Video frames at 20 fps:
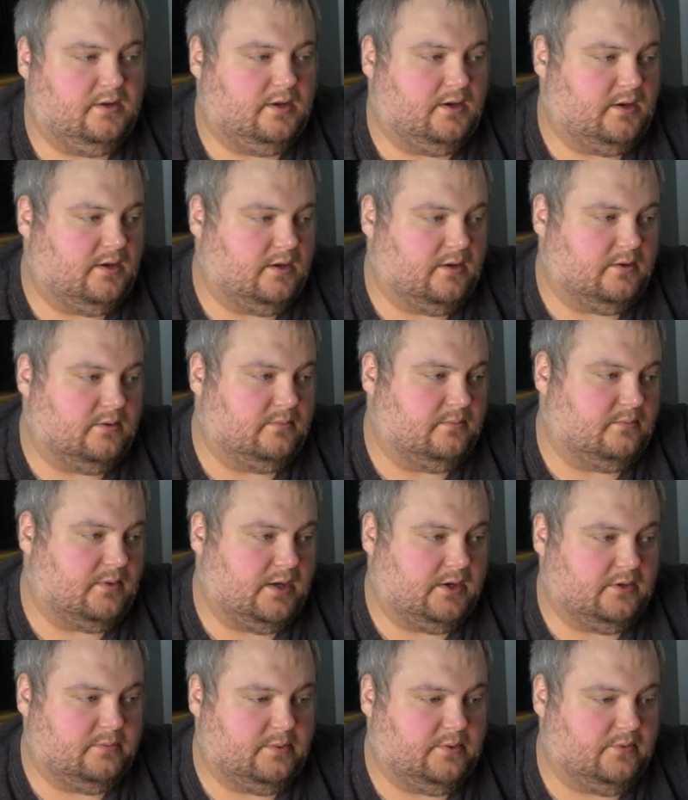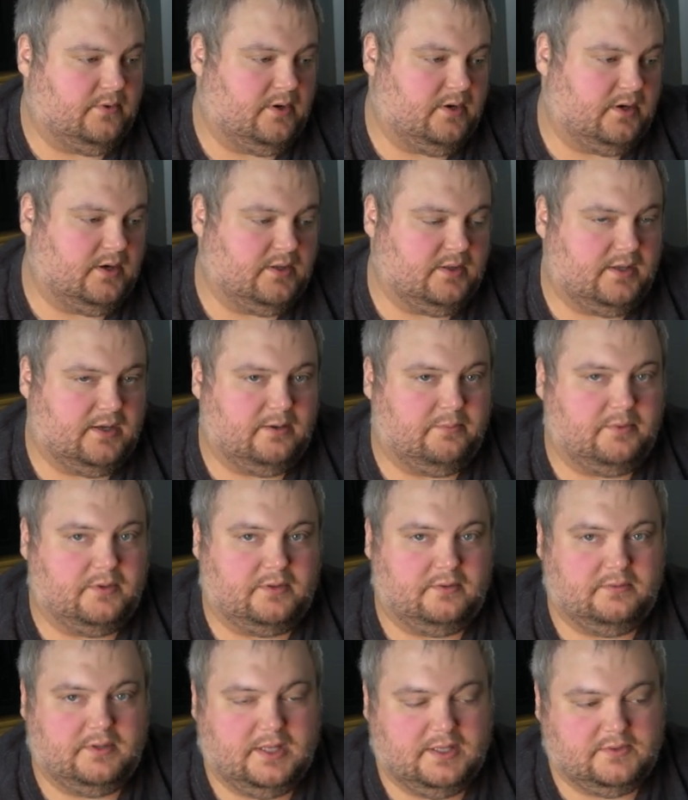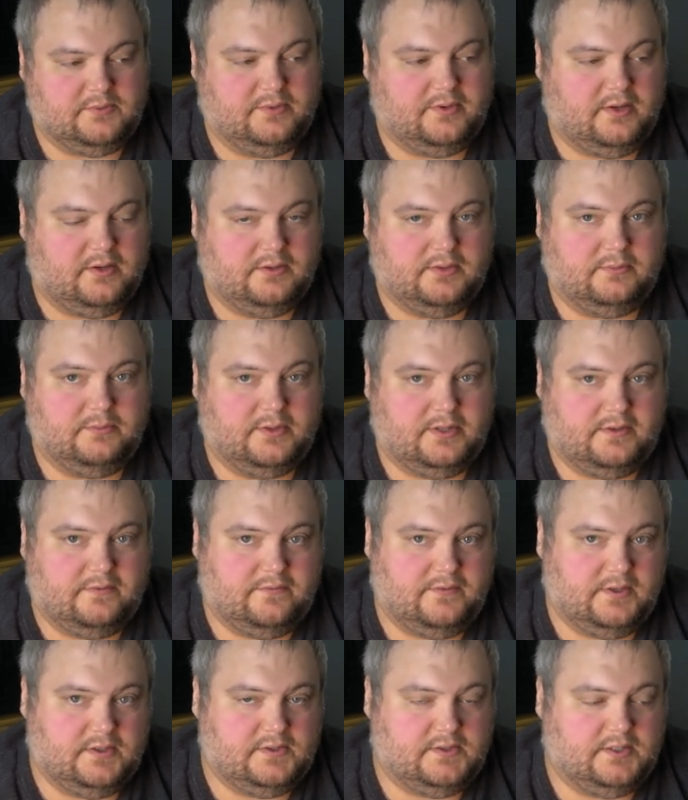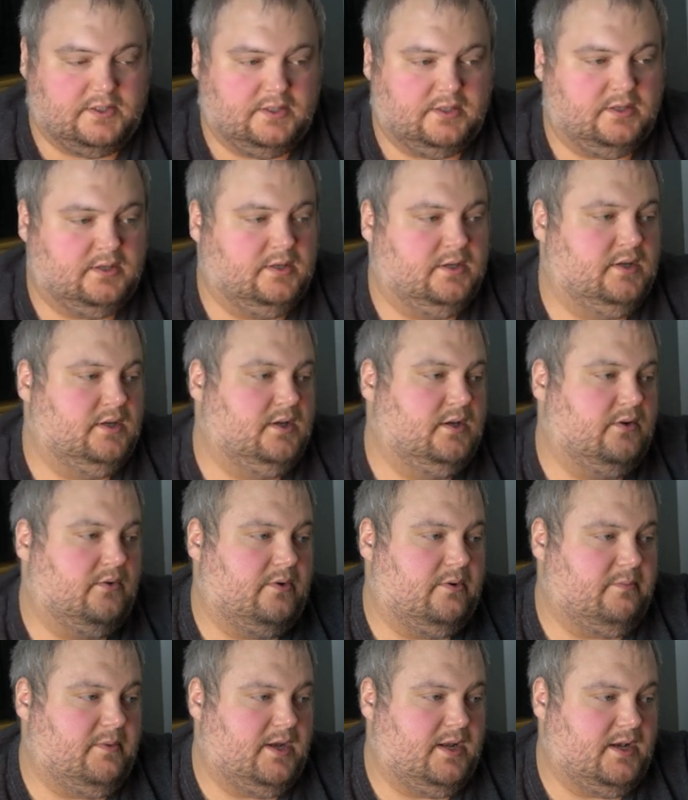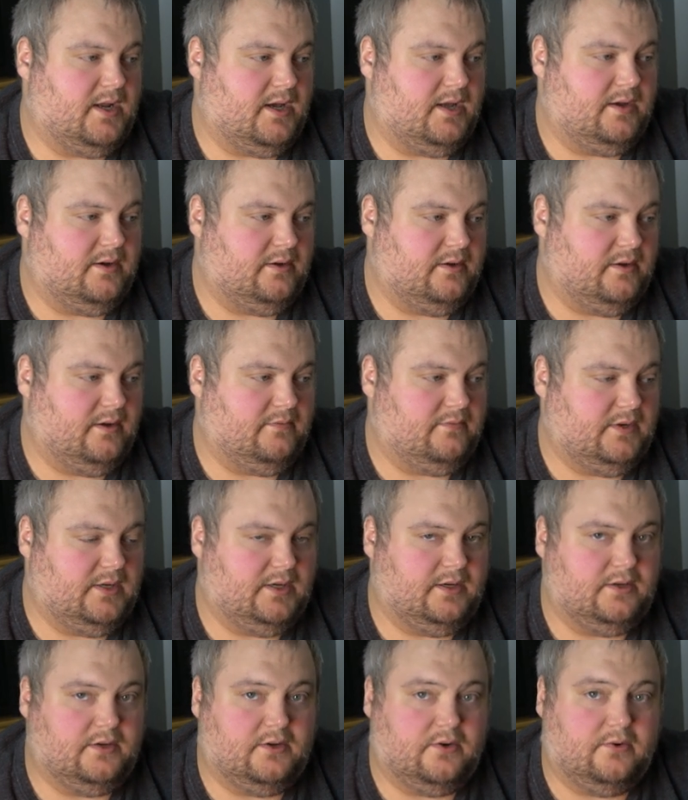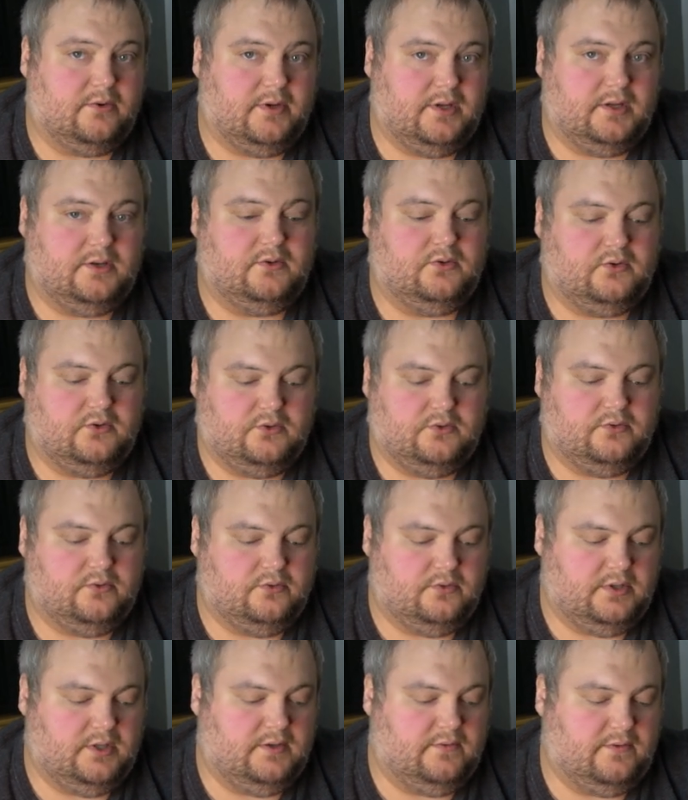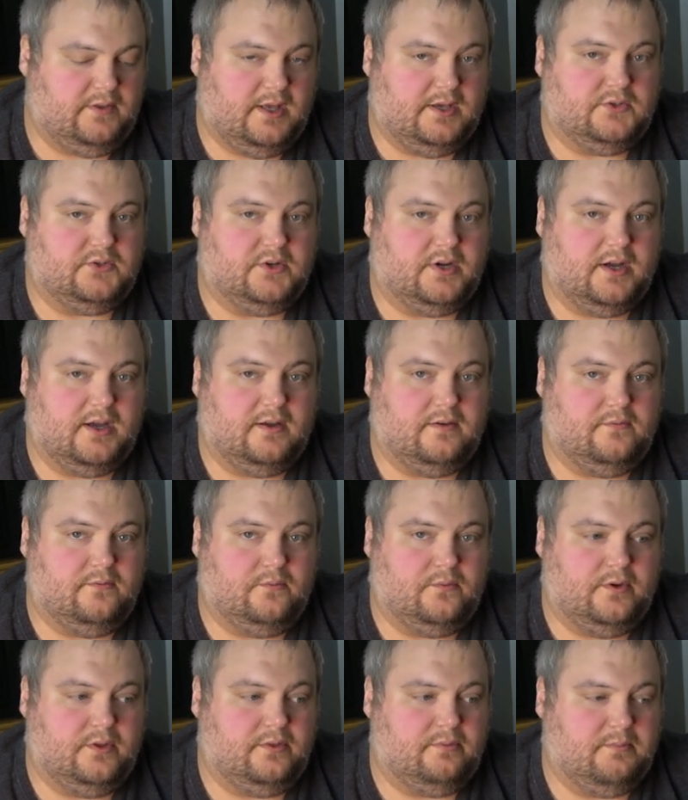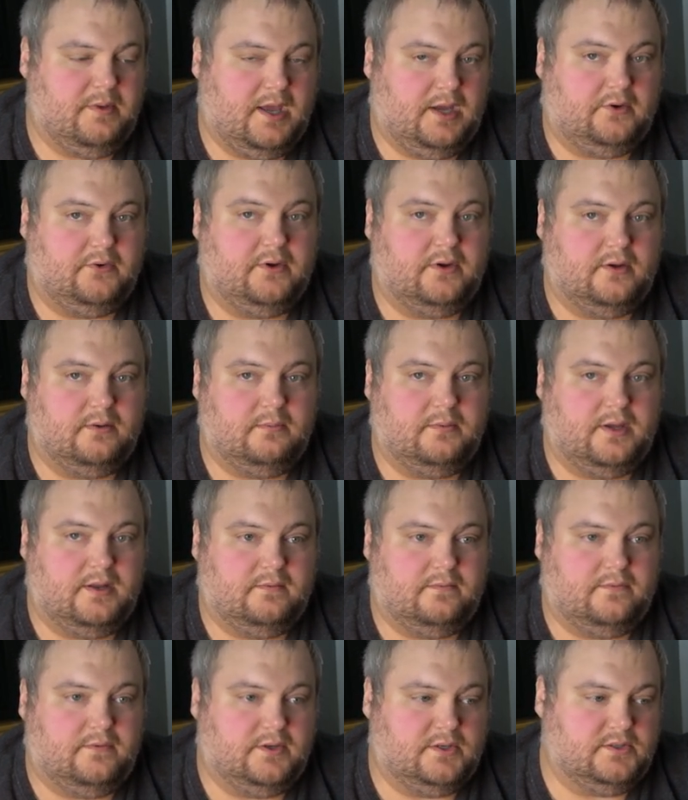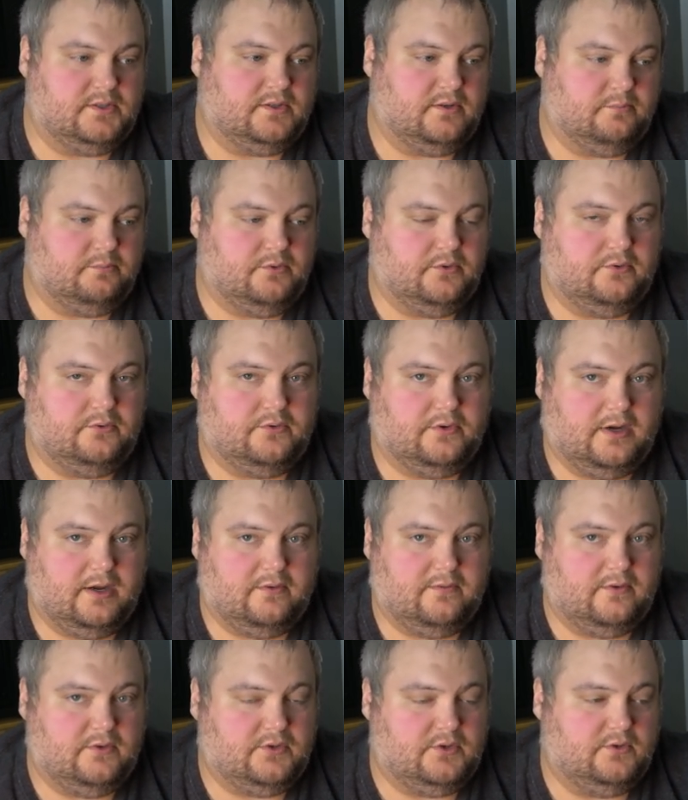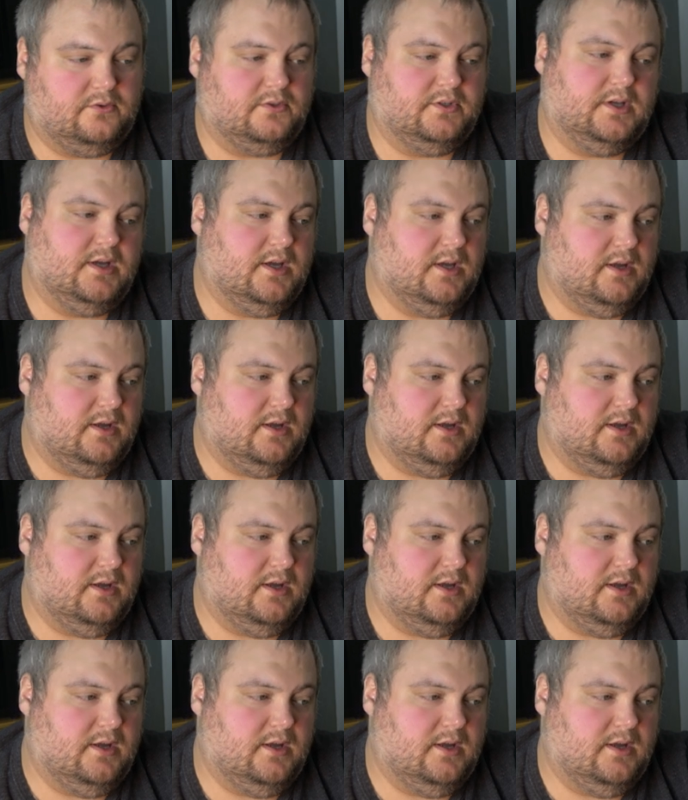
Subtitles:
I could be wrong on that, but that's what ultimately fixed it. We may not have needed to go into the flash drive with Macrium and fix the boot drive issues.